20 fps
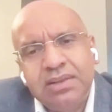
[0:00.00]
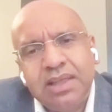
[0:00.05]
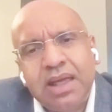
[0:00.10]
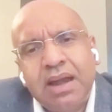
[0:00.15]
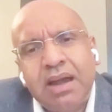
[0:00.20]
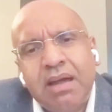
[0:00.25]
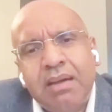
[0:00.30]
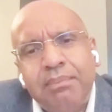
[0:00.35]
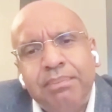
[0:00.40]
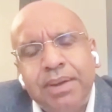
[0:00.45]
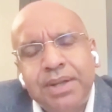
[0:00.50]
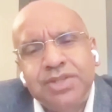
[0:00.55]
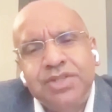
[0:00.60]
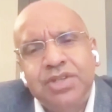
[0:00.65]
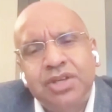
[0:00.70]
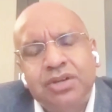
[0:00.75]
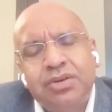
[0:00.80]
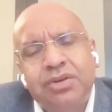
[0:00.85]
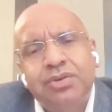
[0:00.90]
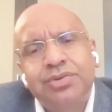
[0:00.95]
There are a
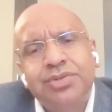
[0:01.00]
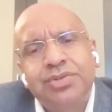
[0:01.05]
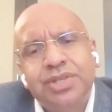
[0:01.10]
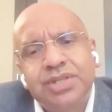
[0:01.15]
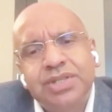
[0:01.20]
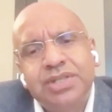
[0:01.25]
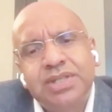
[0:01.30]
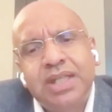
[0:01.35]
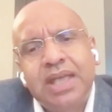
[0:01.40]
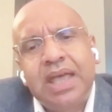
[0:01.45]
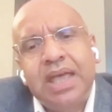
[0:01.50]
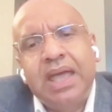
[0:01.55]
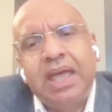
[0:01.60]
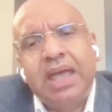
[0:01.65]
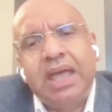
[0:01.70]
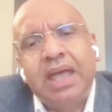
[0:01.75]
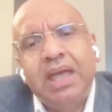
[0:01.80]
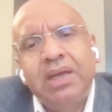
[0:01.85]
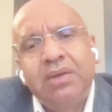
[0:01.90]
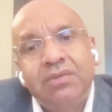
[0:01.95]
bunch of courses
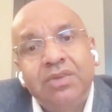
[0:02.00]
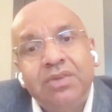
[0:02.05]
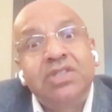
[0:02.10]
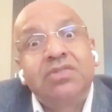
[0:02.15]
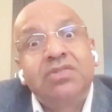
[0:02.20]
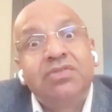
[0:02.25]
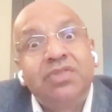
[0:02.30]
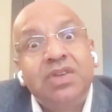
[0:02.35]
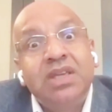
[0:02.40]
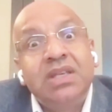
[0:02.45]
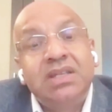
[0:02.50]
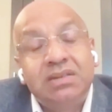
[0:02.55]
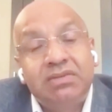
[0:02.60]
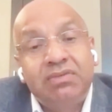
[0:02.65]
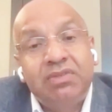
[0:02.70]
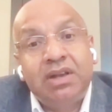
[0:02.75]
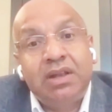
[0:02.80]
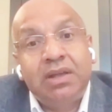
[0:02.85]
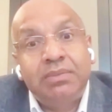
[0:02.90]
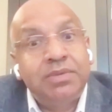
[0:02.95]
there which we
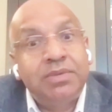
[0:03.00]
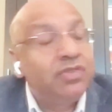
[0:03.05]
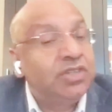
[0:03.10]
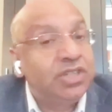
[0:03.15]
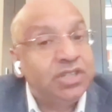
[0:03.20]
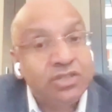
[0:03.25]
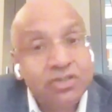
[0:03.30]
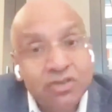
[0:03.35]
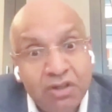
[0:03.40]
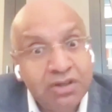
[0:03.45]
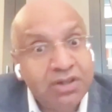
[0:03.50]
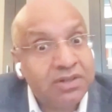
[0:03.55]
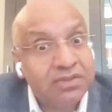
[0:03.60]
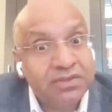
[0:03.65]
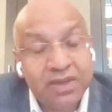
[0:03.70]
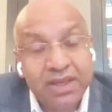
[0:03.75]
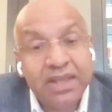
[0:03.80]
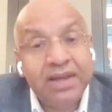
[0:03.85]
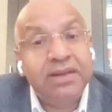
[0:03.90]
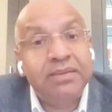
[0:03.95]
developed, which is not
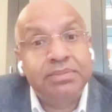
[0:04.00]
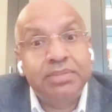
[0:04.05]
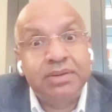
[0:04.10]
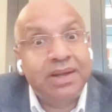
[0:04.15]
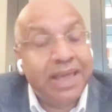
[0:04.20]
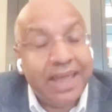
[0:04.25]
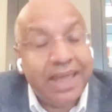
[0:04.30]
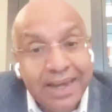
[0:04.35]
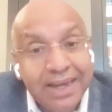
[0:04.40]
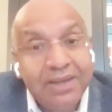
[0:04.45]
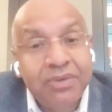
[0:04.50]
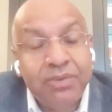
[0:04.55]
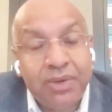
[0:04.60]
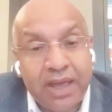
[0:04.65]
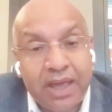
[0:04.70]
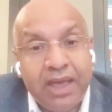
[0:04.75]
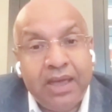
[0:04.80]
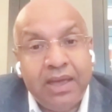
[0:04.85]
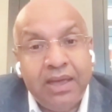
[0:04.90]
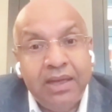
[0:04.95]
available
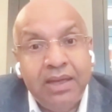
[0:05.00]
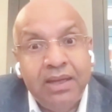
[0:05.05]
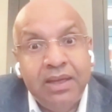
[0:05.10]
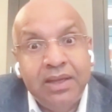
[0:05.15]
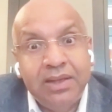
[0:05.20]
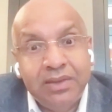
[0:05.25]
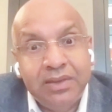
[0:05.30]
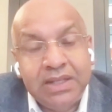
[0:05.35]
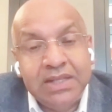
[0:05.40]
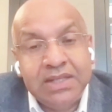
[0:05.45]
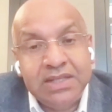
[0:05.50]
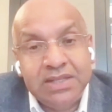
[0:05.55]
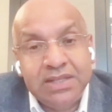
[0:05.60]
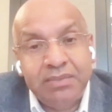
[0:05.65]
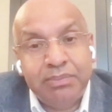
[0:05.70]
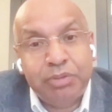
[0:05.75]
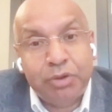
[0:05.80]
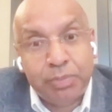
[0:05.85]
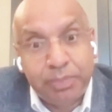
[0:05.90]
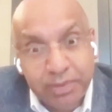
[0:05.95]
anywhere. This is
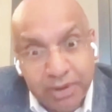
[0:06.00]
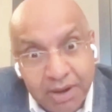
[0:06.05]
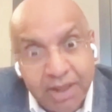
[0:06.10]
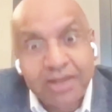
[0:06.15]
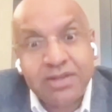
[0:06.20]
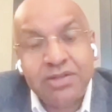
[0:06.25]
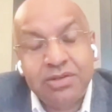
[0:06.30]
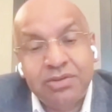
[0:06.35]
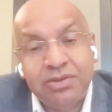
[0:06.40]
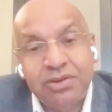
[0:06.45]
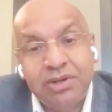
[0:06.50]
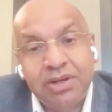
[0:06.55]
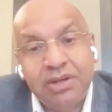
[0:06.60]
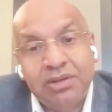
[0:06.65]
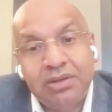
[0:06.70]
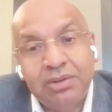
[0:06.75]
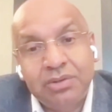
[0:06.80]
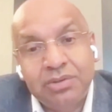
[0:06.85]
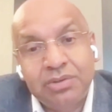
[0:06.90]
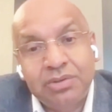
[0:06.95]
a
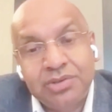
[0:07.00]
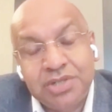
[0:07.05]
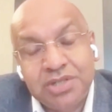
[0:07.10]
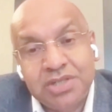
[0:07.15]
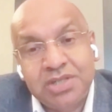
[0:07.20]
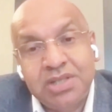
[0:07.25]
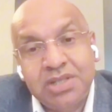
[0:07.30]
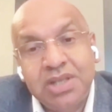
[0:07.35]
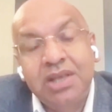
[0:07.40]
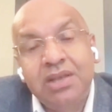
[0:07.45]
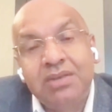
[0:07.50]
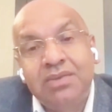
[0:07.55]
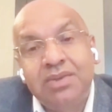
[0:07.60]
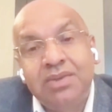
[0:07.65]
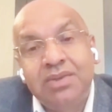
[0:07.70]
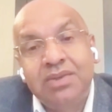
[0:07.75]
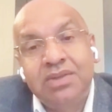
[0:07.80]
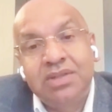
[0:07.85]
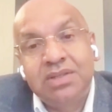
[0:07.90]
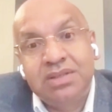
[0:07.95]
proprietary courses which
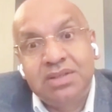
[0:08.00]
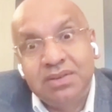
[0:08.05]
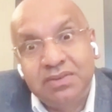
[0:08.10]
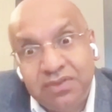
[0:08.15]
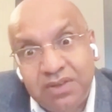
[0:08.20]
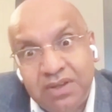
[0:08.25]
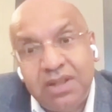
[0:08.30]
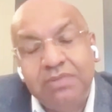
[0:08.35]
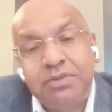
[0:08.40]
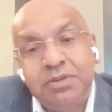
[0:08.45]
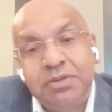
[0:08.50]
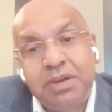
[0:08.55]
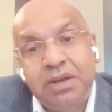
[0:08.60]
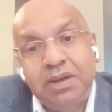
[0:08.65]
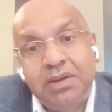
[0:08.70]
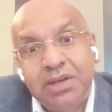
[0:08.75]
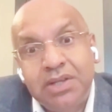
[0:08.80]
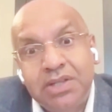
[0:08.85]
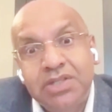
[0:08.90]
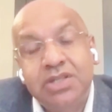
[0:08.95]
is developed by
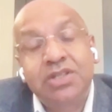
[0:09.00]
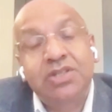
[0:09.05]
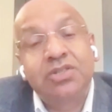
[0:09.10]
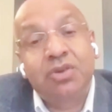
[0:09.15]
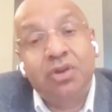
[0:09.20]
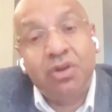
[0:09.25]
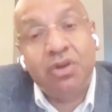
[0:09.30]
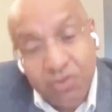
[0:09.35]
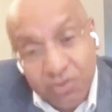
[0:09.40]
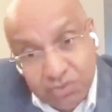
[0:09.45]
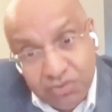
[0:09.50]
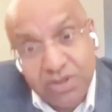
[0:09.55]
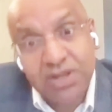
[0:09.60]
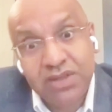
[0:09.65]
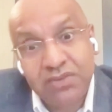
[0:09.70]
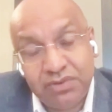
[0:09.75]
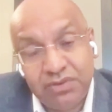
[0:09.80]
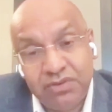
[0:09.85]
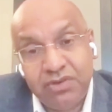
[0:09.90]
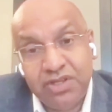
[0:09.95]
Regent, is
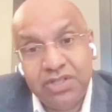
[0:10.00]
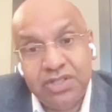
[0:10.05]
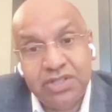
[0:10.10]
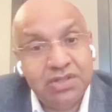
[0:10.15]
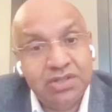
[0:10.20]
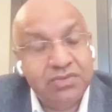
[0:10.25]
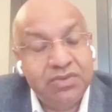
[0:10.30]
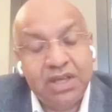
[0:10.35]
only for Regent.